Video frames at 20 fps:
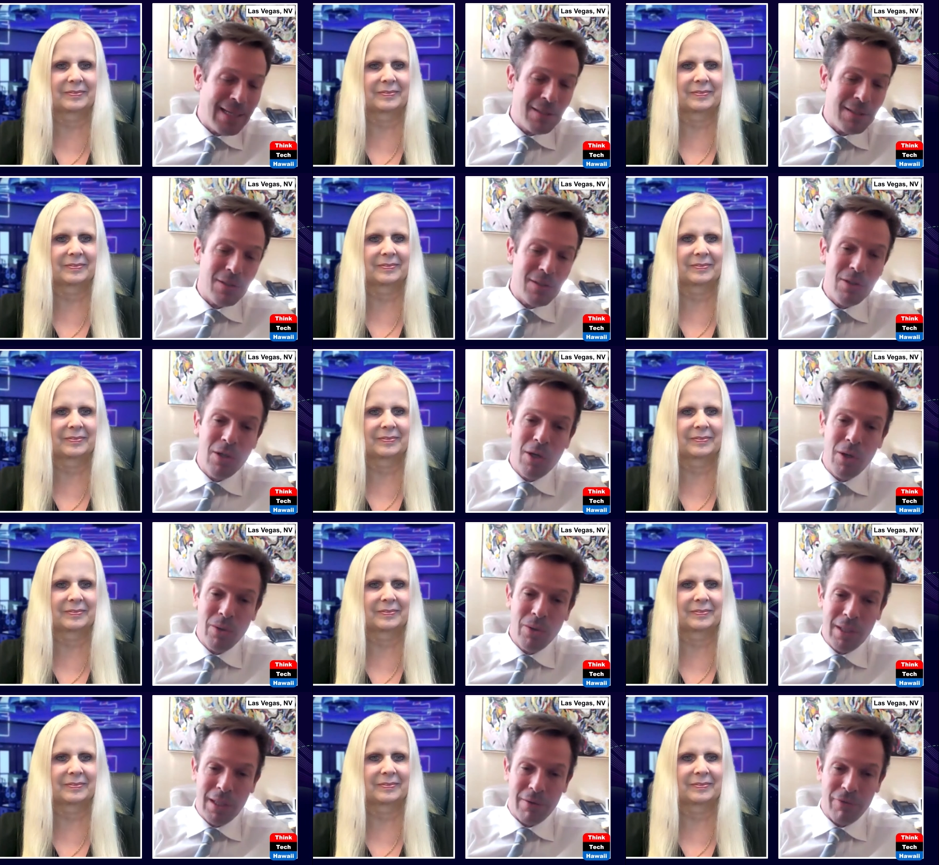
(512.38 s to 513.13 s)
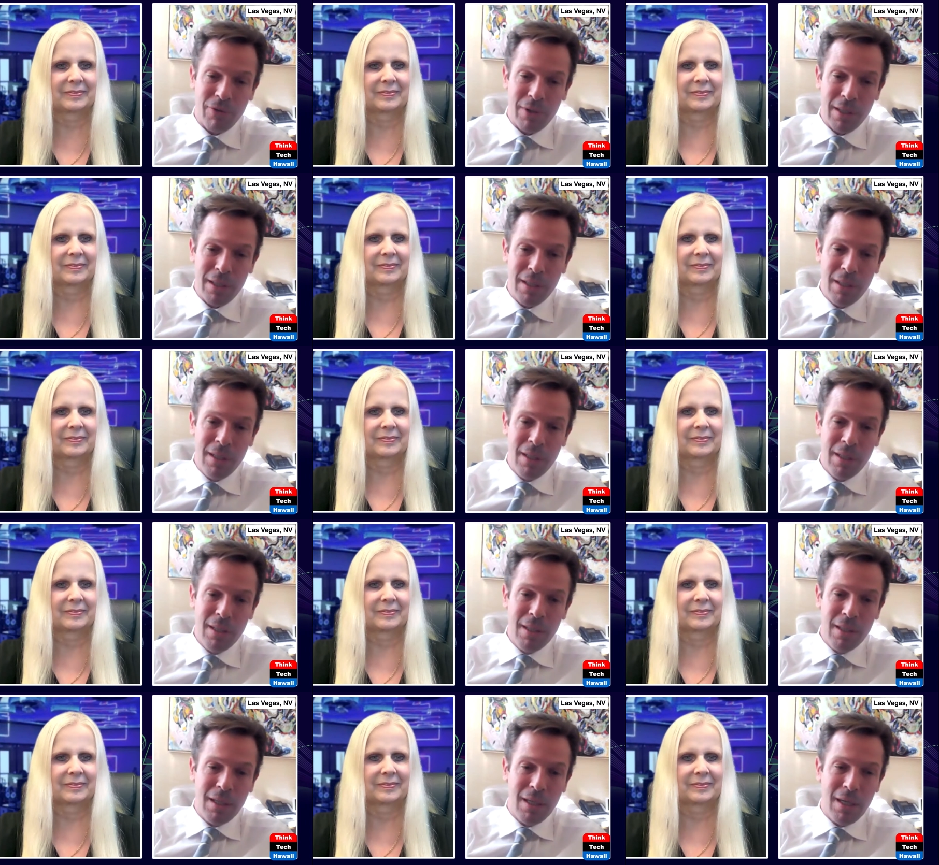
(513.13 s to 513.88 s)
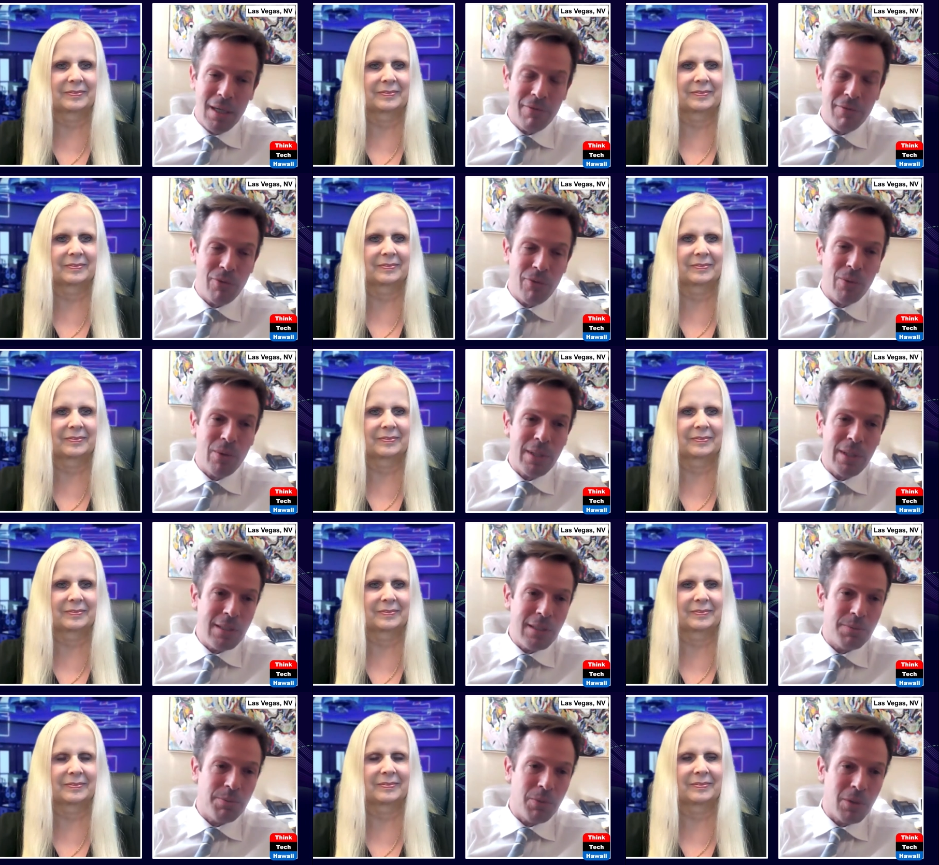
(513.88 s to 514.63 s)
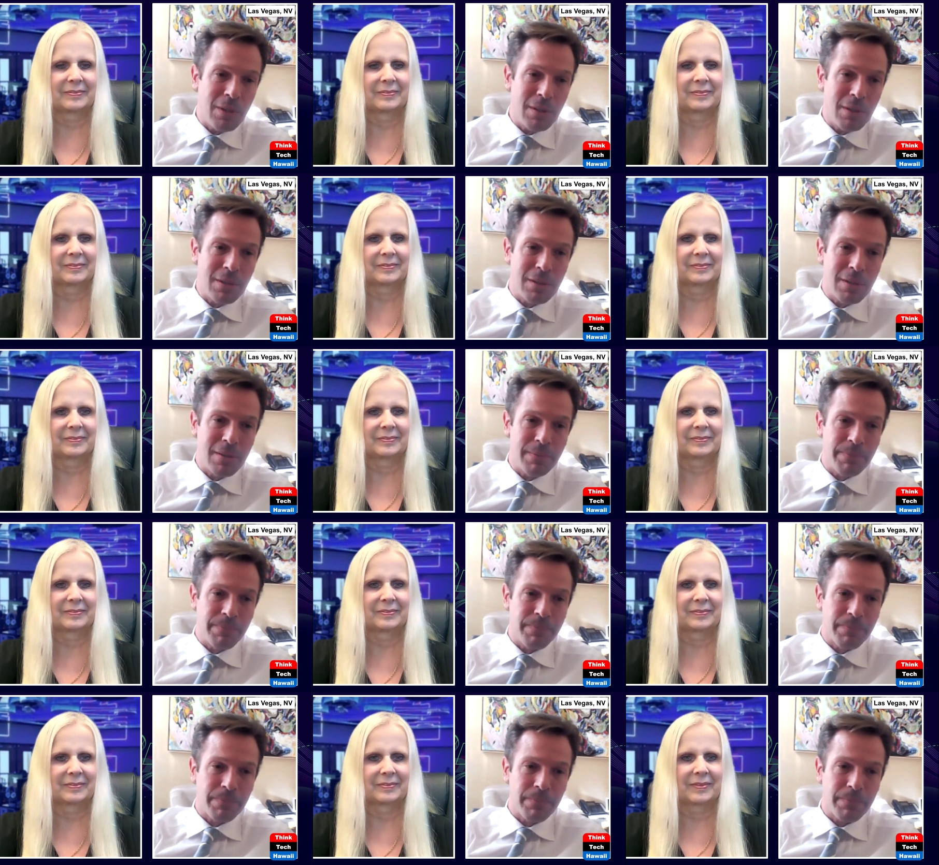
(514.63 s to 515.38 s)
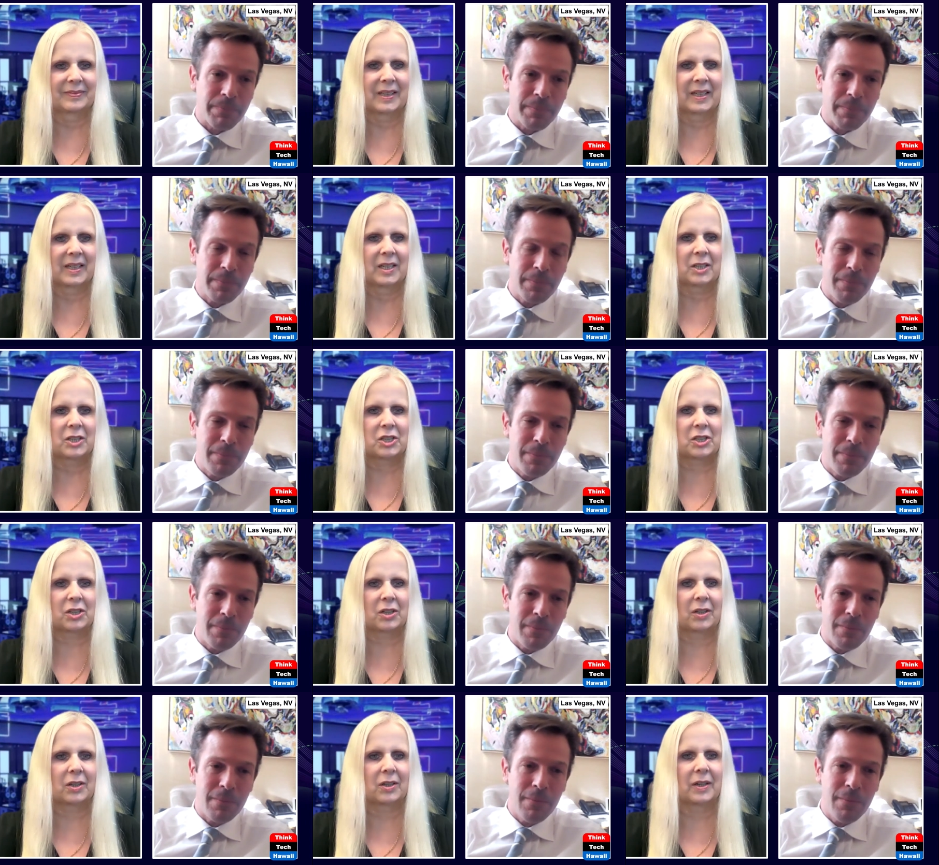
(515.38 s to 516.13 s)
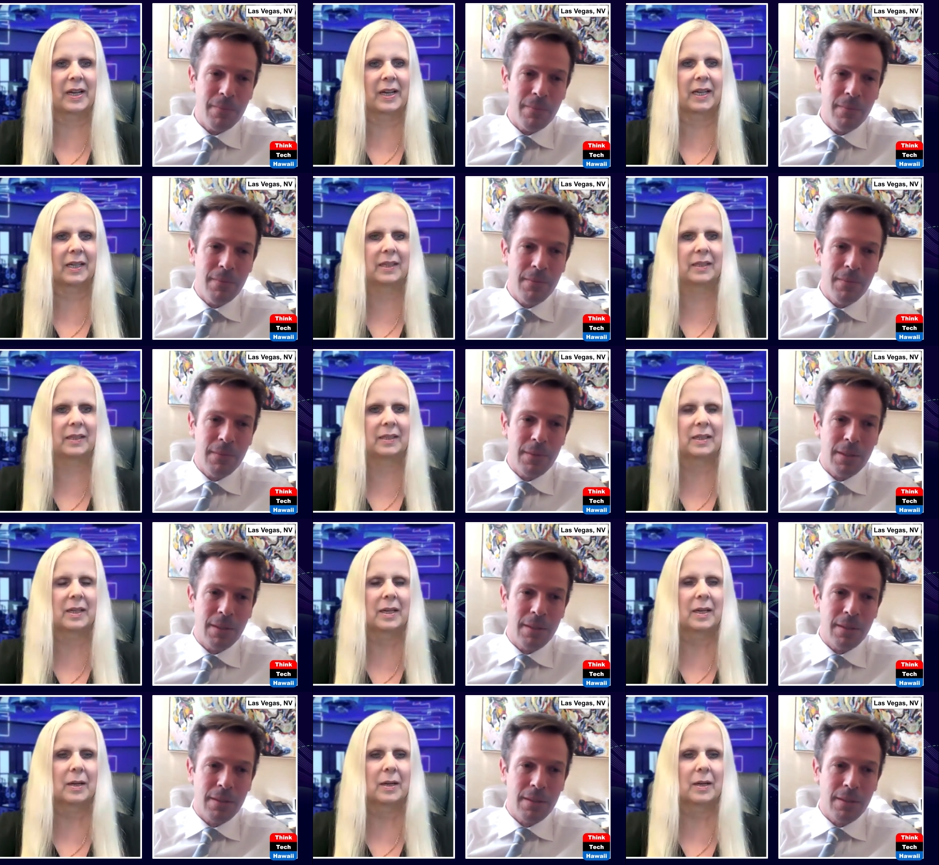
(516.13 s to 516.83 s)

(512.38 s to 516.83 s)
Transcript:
Speaker 1: that is no different uh, for esports.
Speaker 2: Sure. And